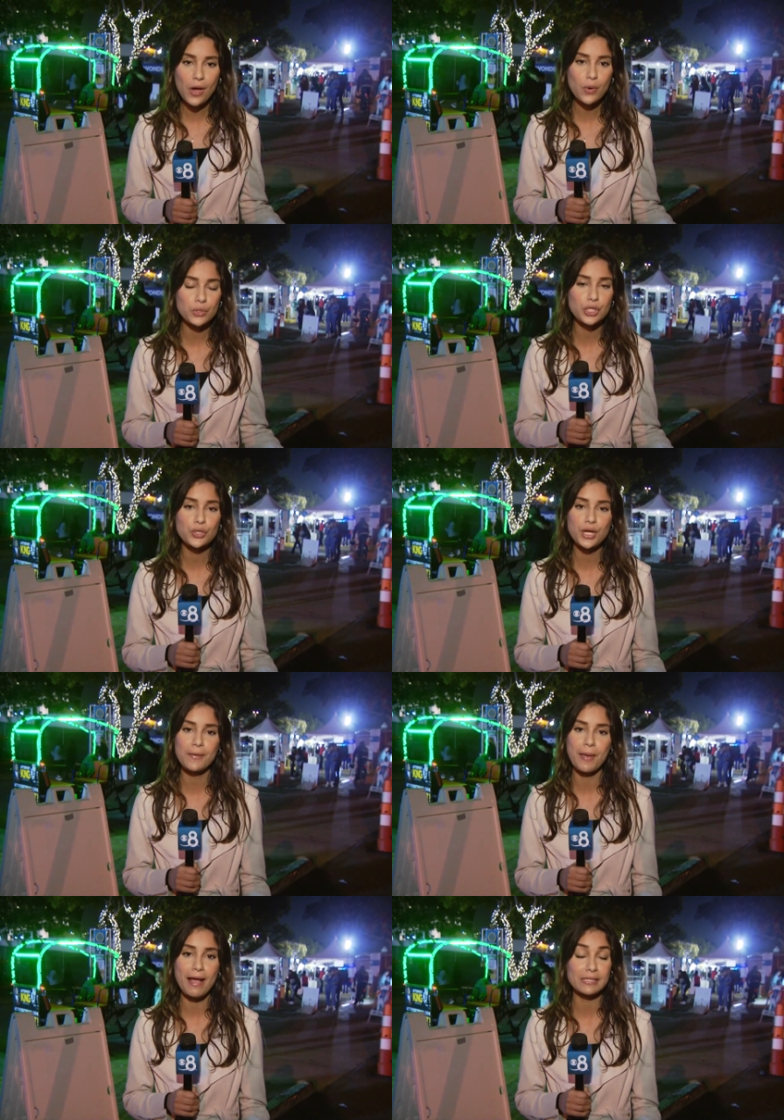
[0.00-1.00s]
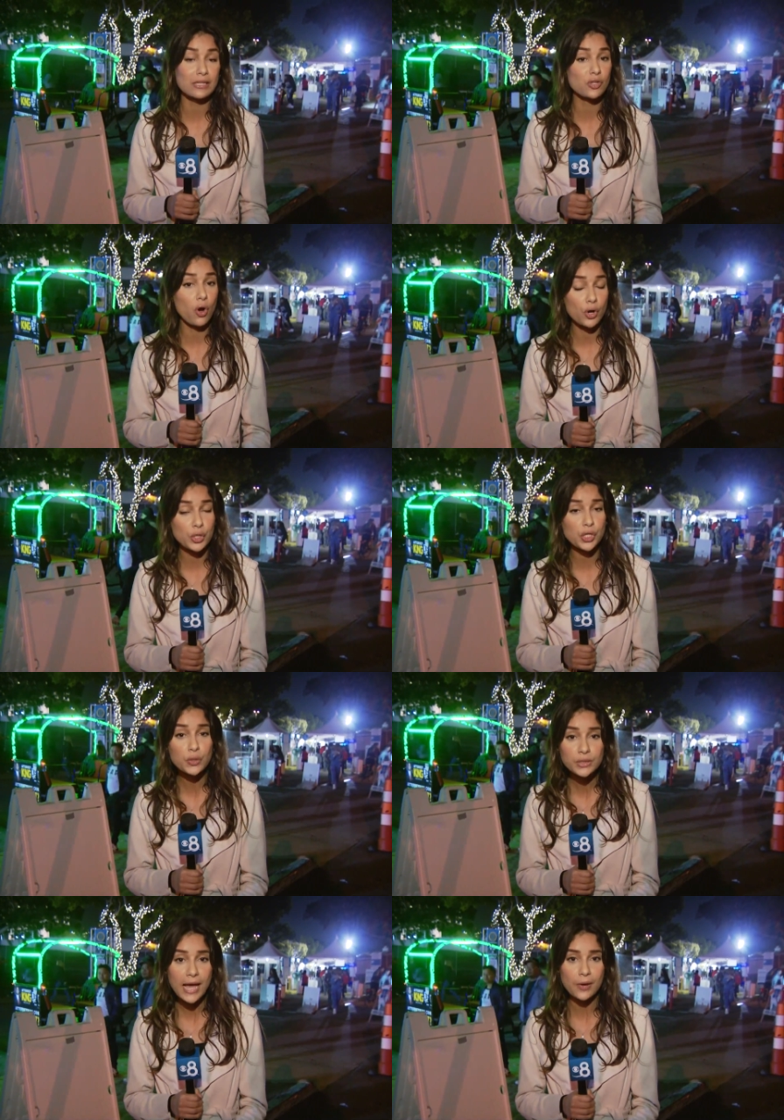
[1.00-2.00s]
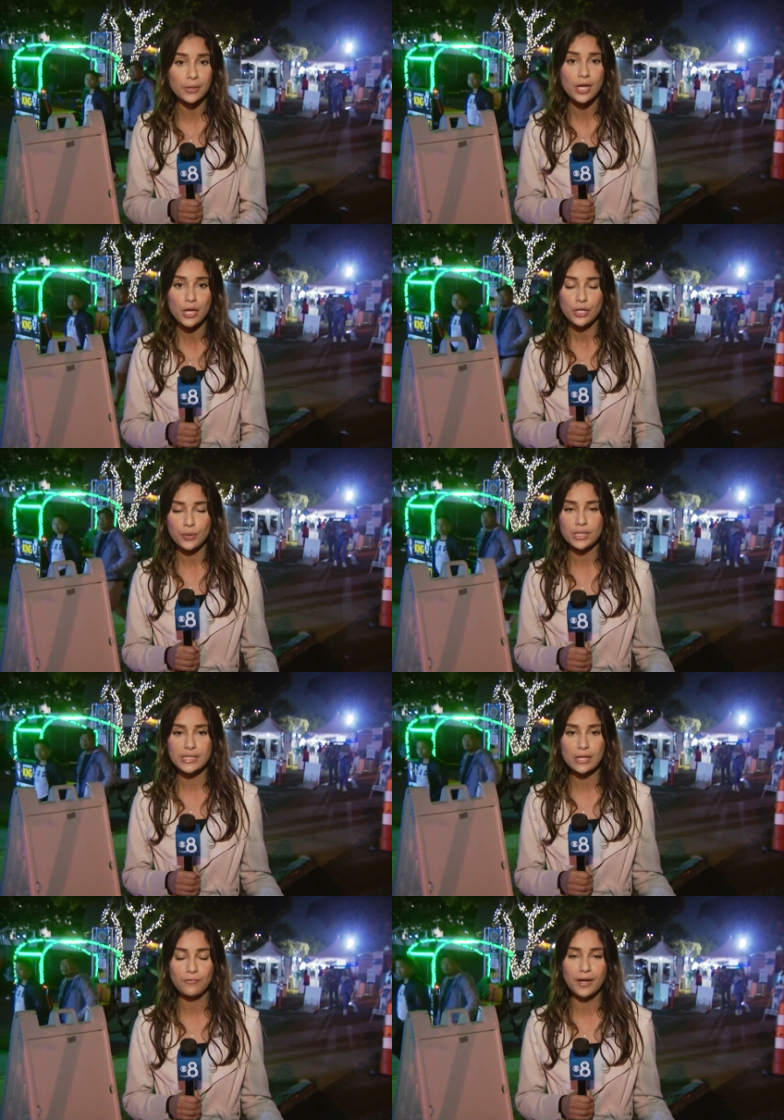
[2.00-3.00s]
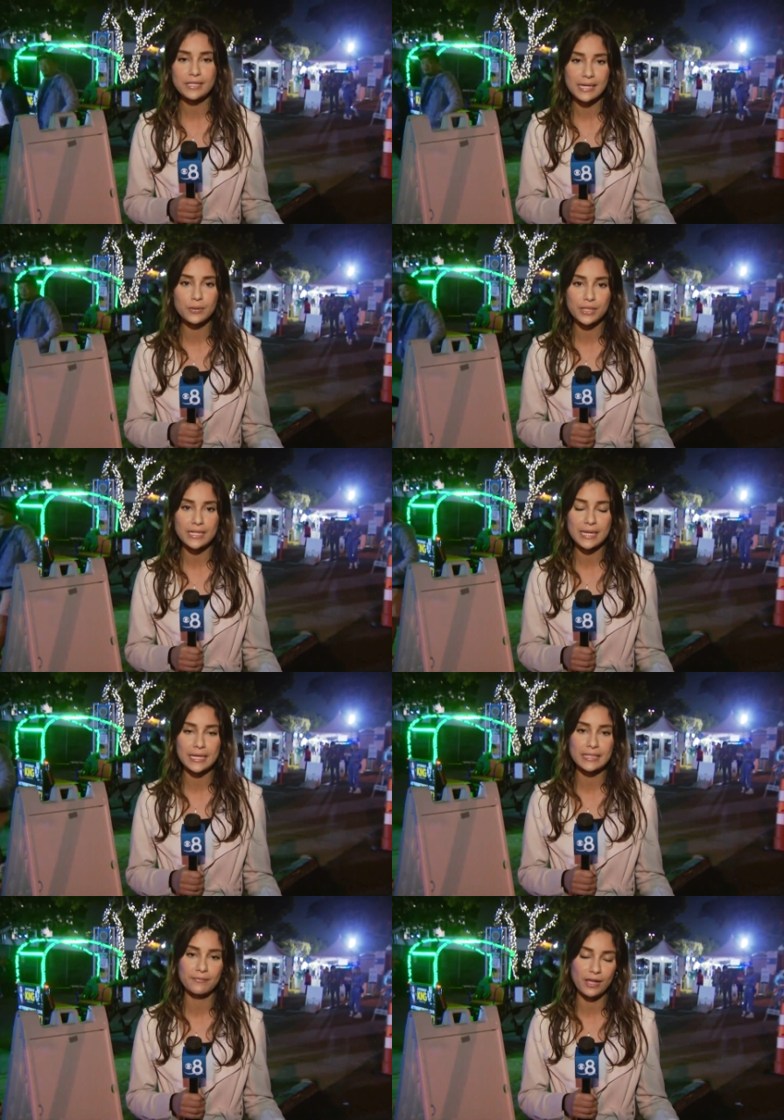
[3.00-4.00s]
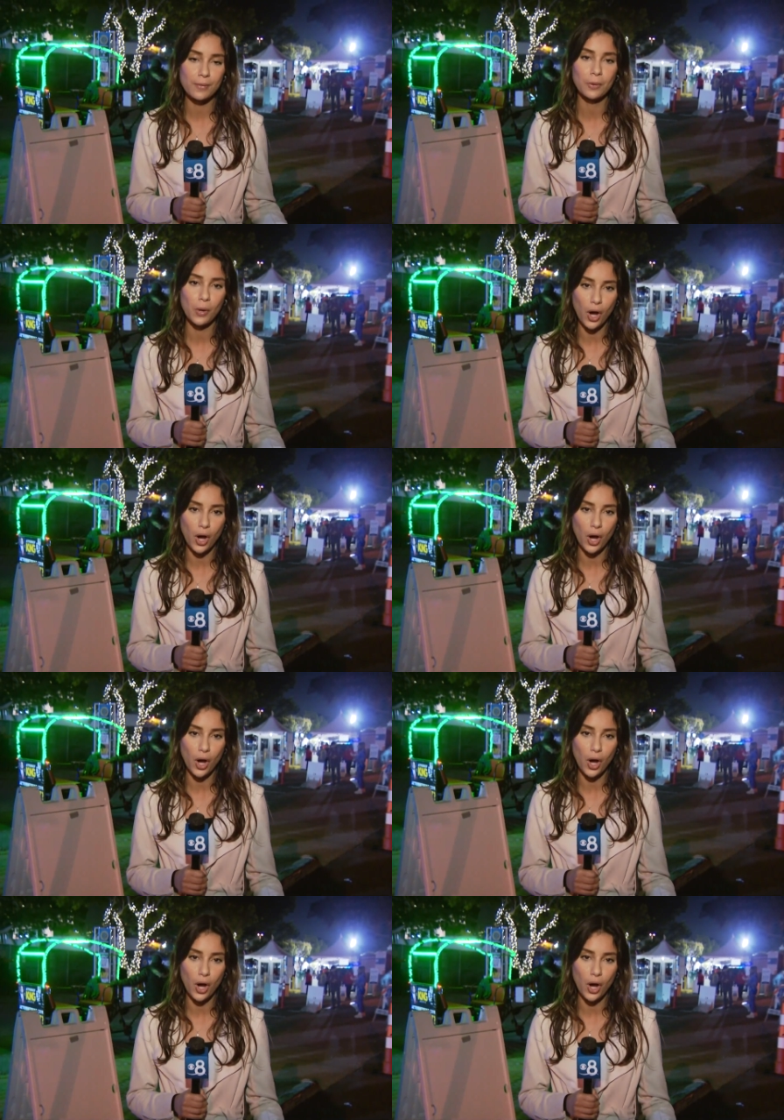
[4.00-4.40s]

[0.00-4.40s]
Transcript: though two-day passes are sold out, you can still find single-day tickets available